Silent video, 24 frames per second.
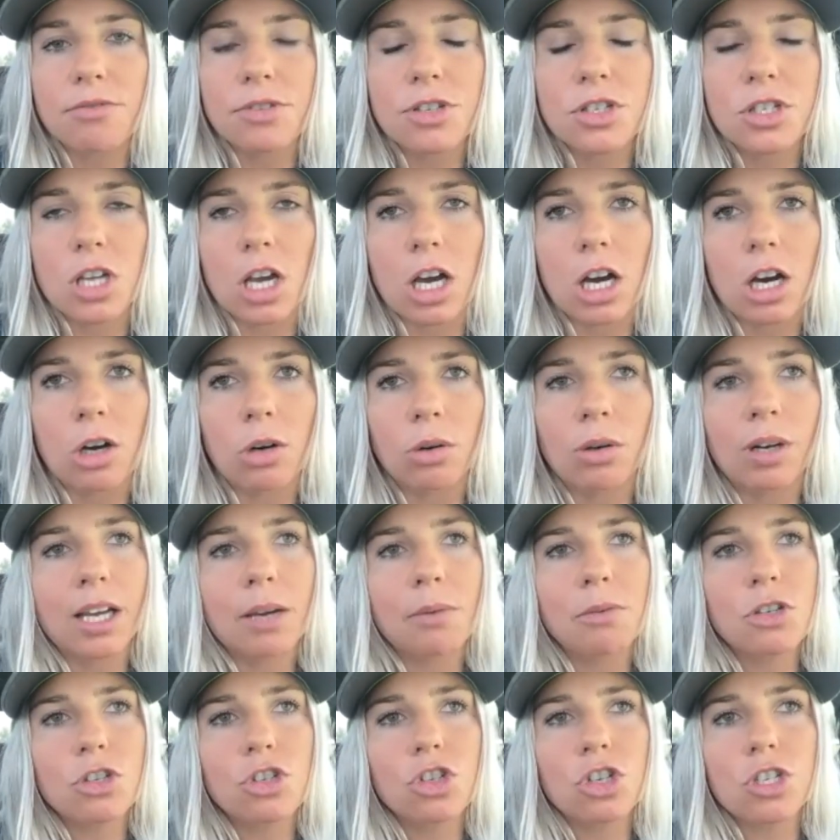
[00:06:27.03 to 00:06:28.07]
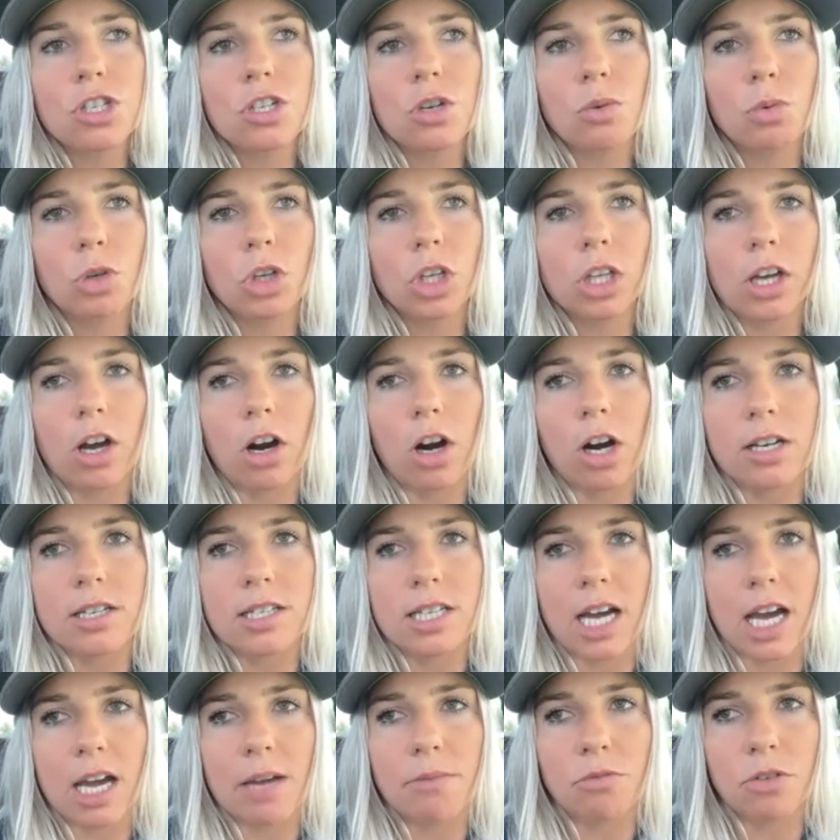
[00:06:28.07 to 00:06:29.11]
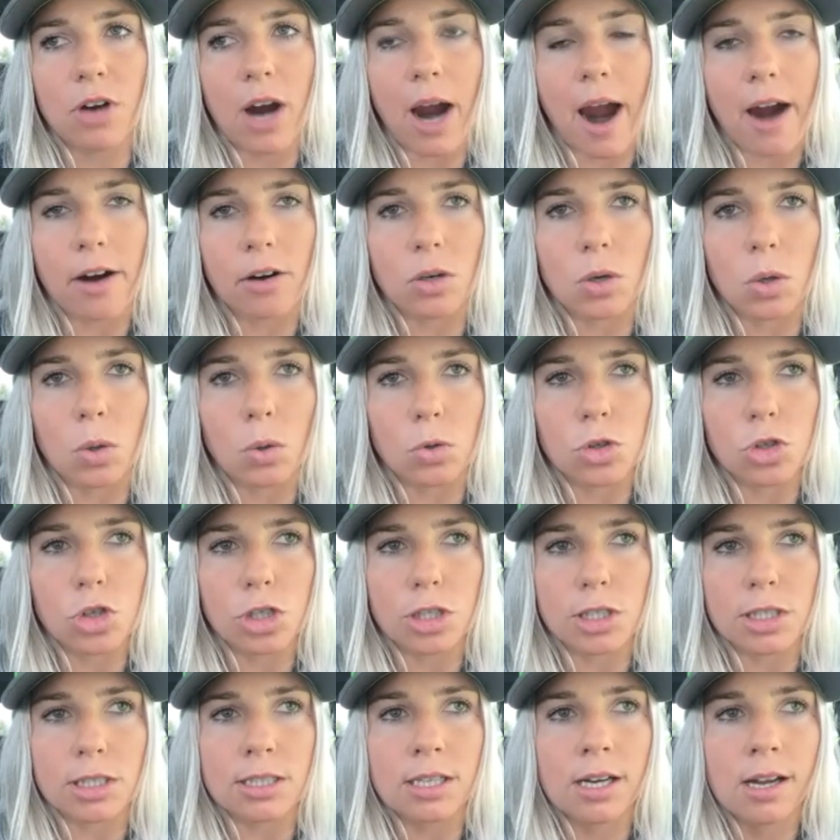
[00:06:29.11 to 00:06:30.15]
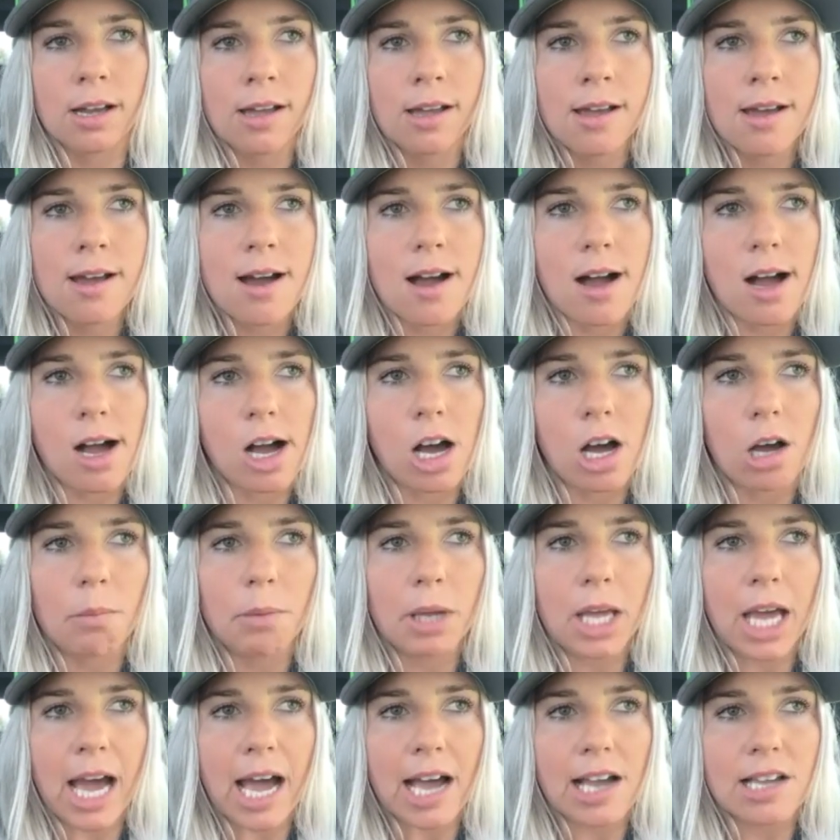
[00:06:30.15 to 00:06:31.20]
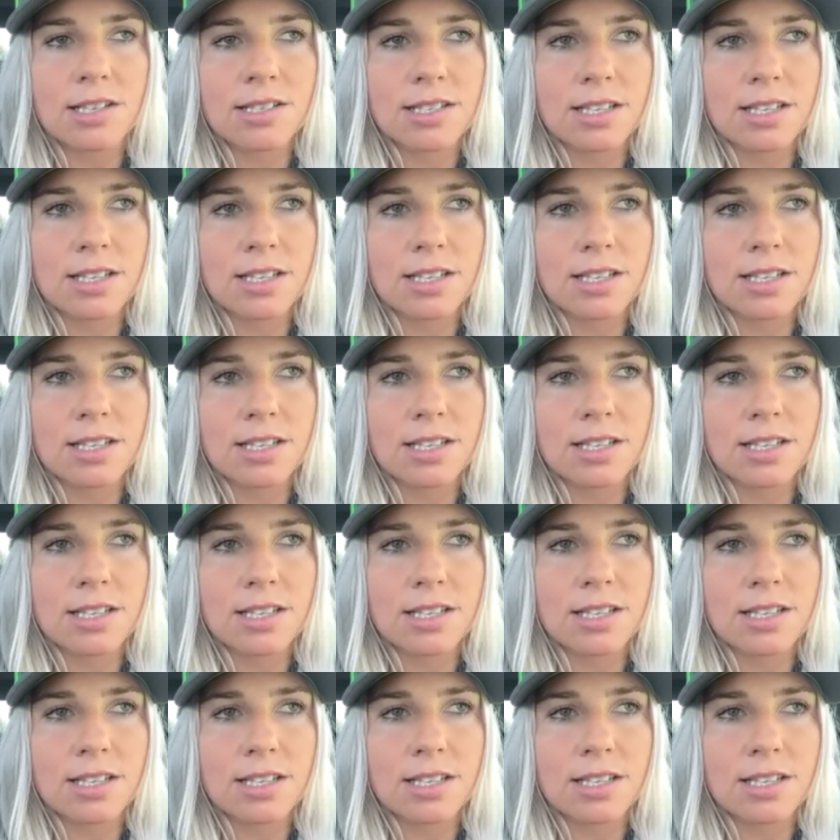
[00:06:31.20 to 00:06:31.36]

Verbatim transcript: So it was just a really hard time for agriculture. Um, it has